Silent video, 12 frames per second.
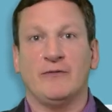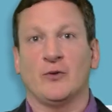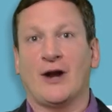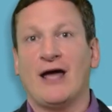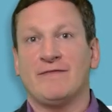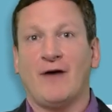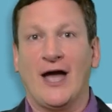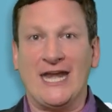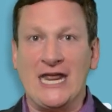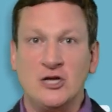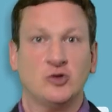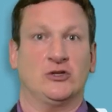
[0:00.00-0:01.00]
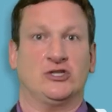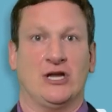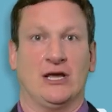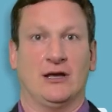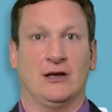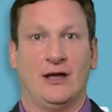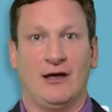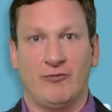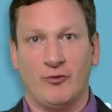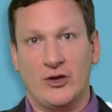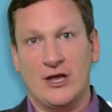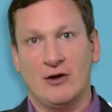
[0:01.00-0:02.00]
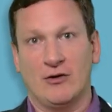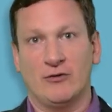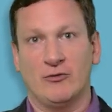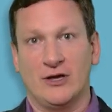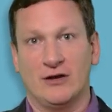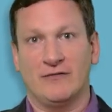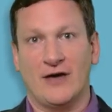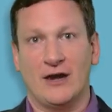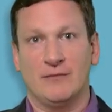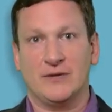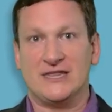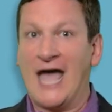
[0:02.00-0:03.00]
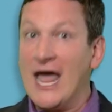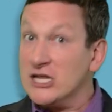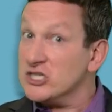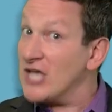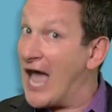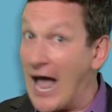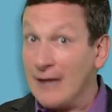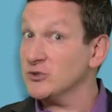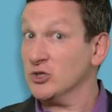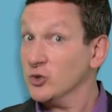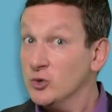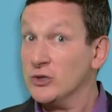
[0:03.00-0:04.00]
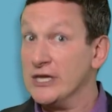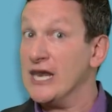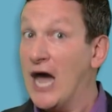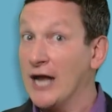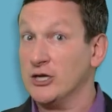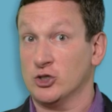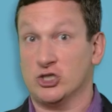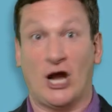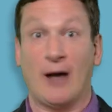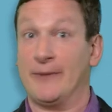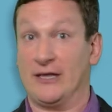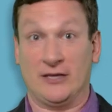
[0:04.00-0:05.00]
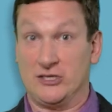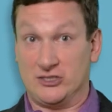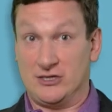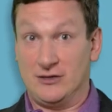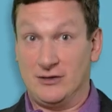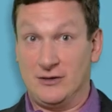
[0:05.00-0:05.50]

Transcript: of what I find interesting every year at reInvent, but that is absolutely not your shopping list.